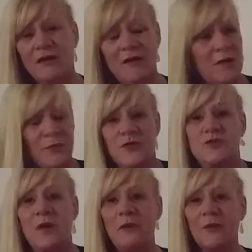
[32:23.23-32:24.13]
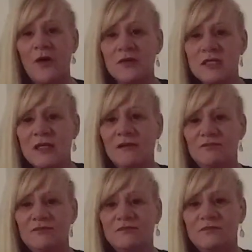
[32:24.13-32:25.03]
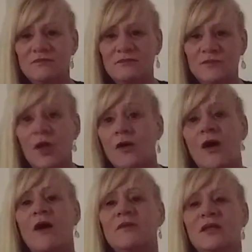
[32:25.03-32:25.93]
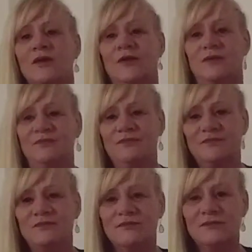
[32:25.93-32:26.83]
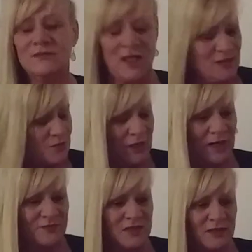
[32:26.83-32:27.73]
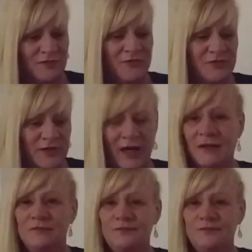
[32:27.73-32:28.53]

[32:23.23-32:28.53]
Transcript: Abuse by proxy. Long arm the law. That's what I have to live with, yeah.